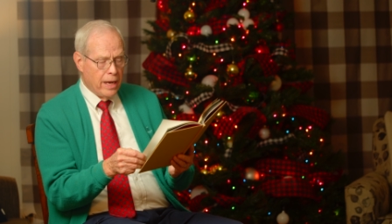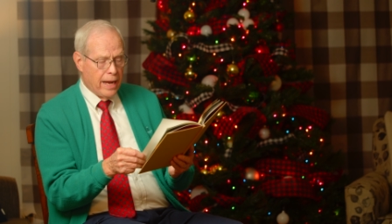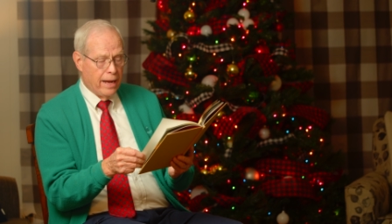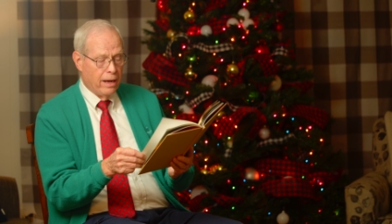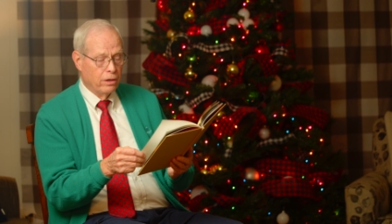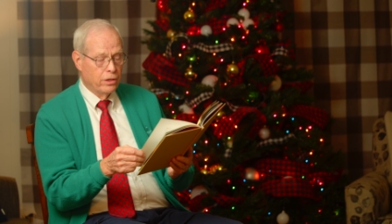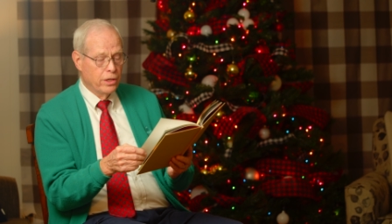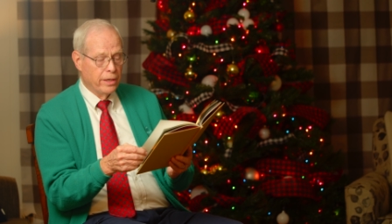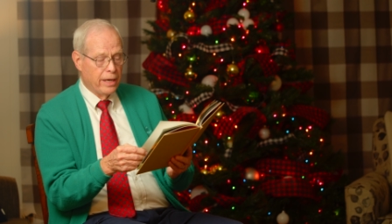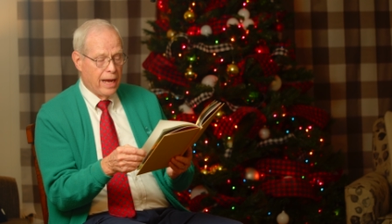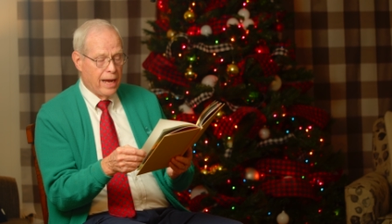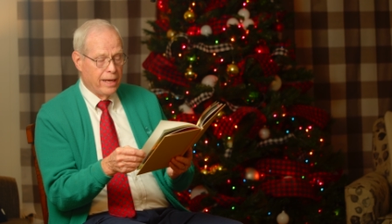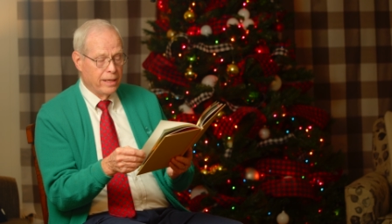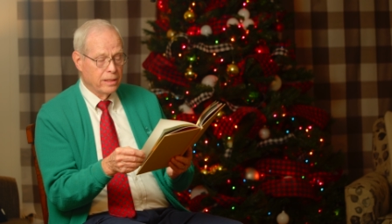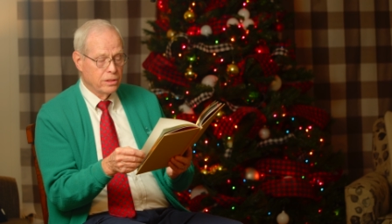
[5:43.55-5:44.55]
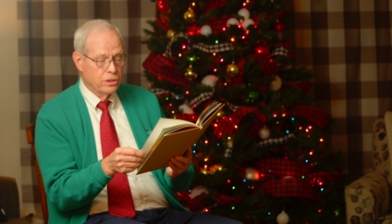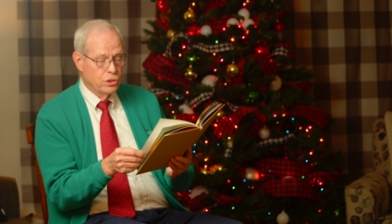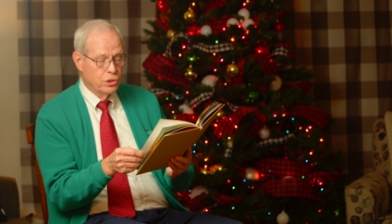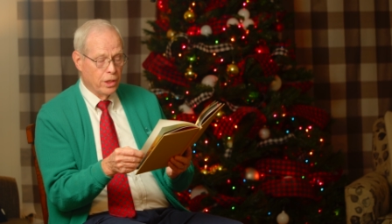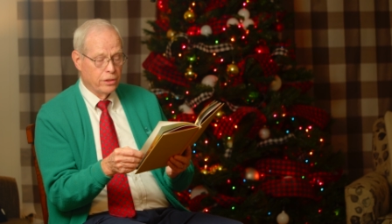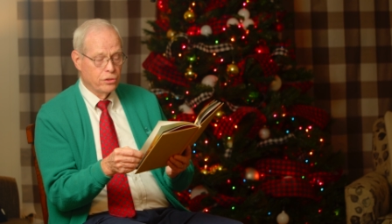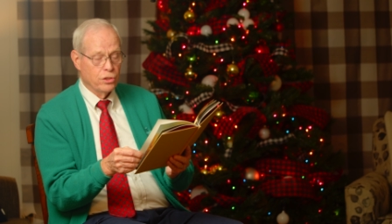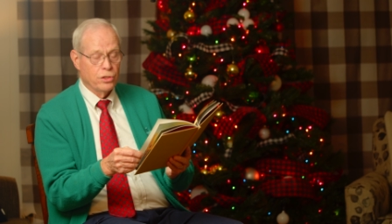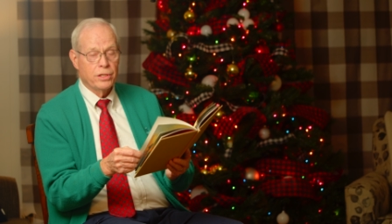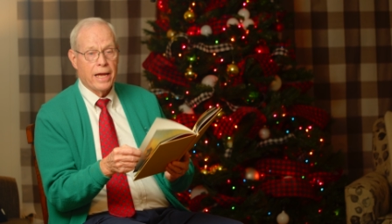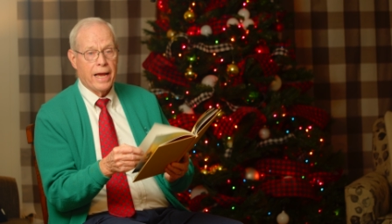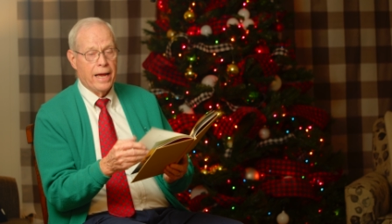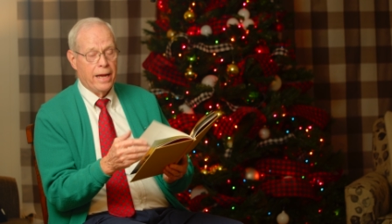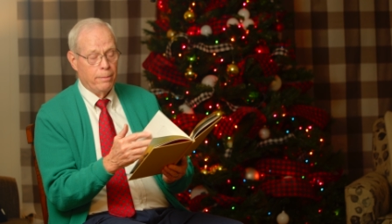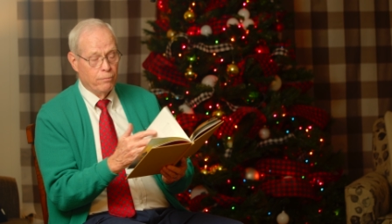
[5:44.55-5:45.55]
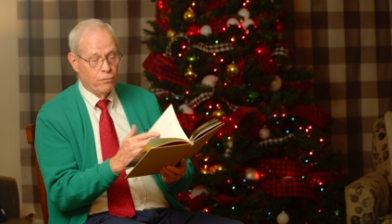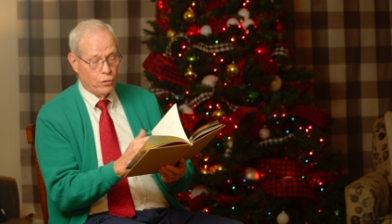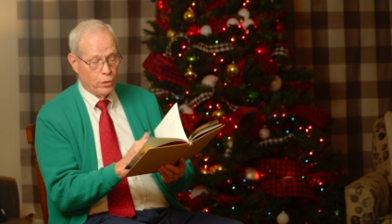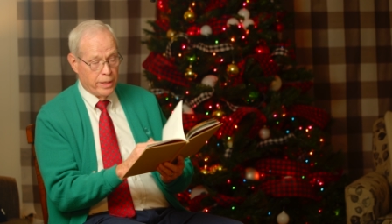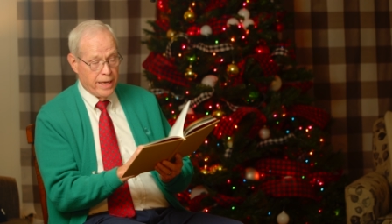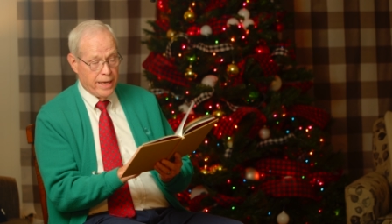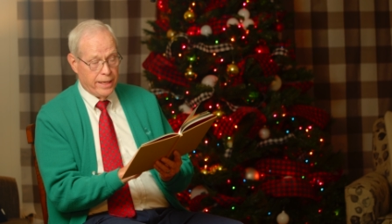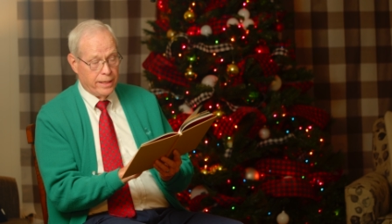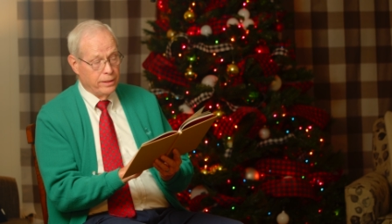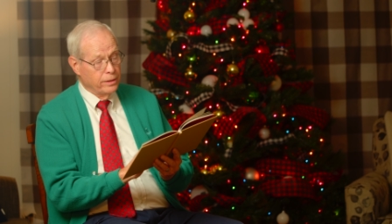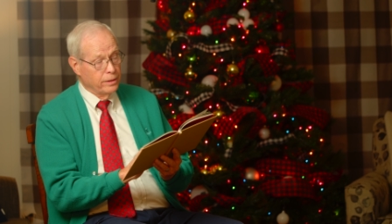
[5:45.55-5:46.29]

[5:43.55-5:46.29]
How could I such a time forget?